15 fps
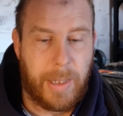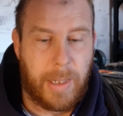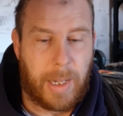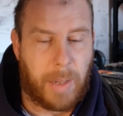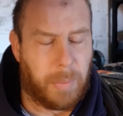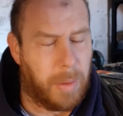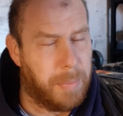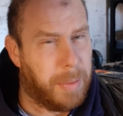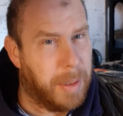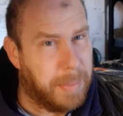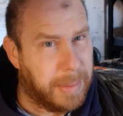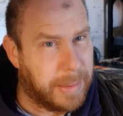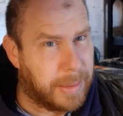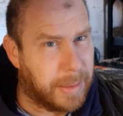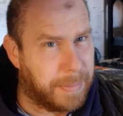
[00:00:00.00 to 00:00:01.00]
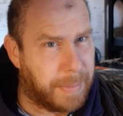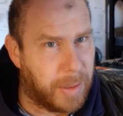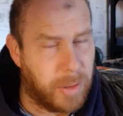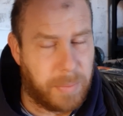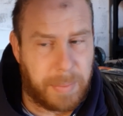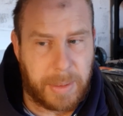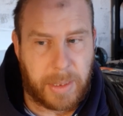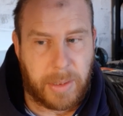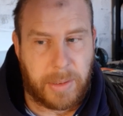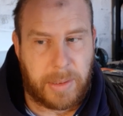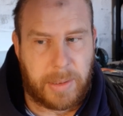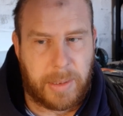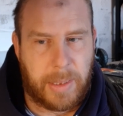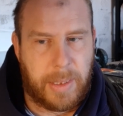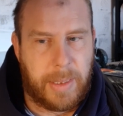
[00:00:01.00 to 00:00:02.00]
I won't put him into the vote
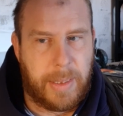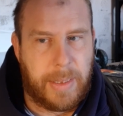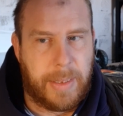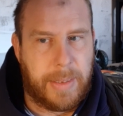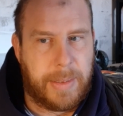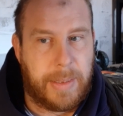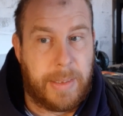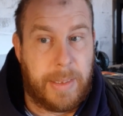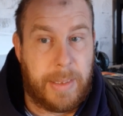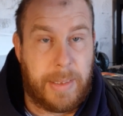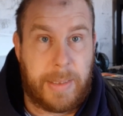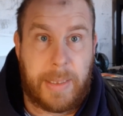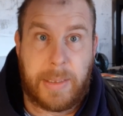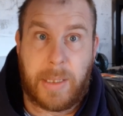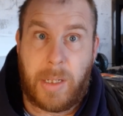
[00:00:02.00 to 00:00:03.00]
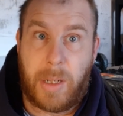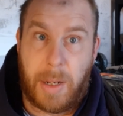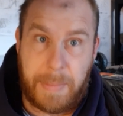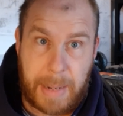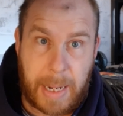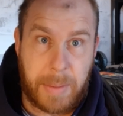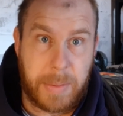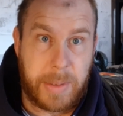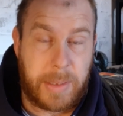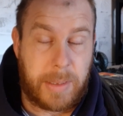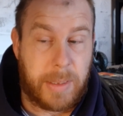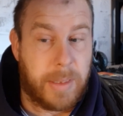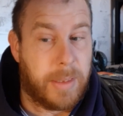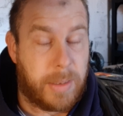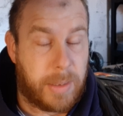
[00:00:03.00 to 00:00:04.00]
because there's a lot of
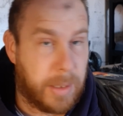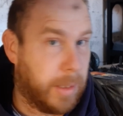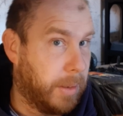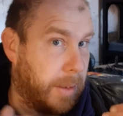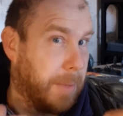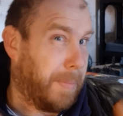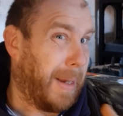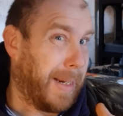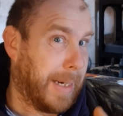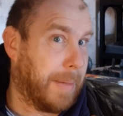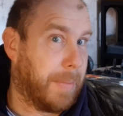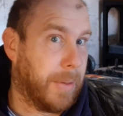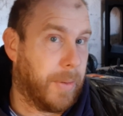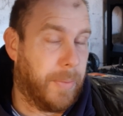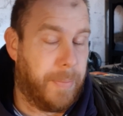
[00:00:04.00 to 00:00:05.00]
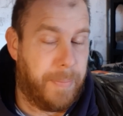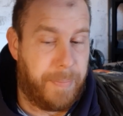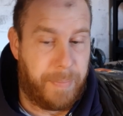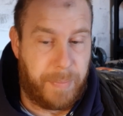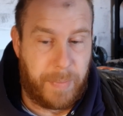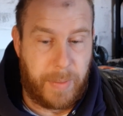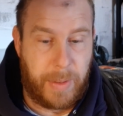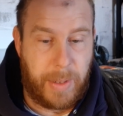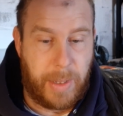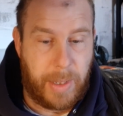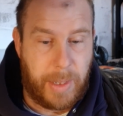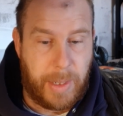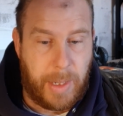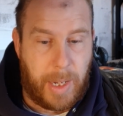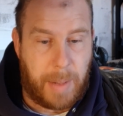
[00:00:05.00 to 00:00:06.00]
hours to paint that model.
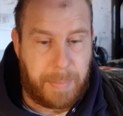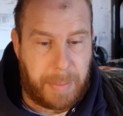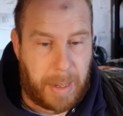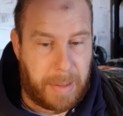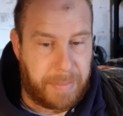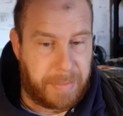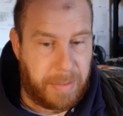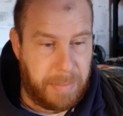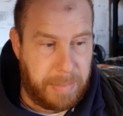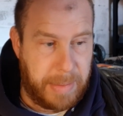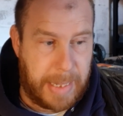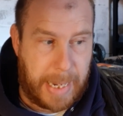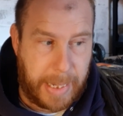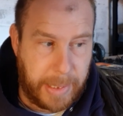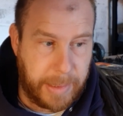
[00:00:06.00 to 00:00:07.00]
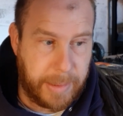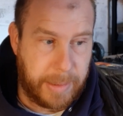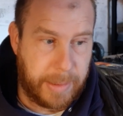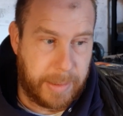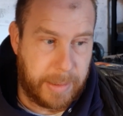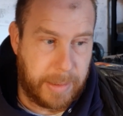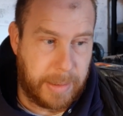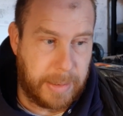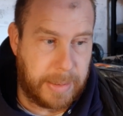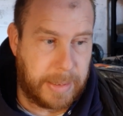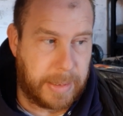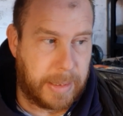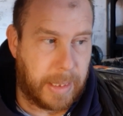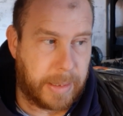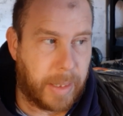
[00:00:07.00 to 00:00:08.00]
Apart from that,
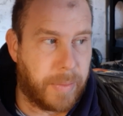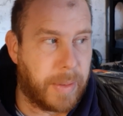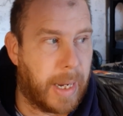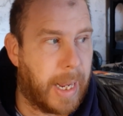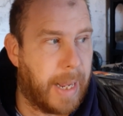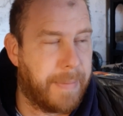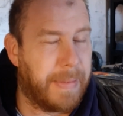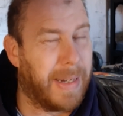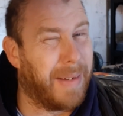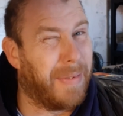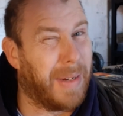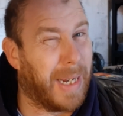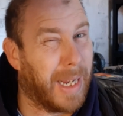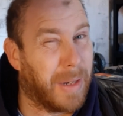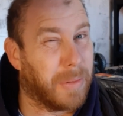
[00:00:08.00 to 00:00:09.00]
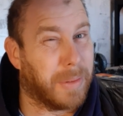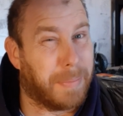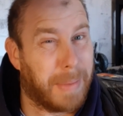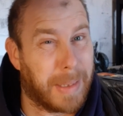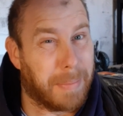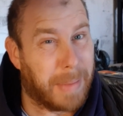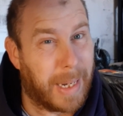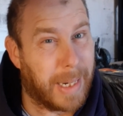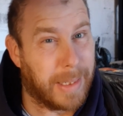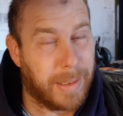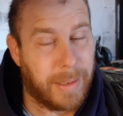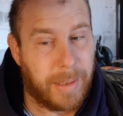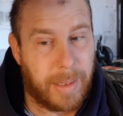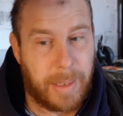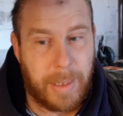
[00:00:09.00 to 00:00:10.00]
I don't have anything else big planned.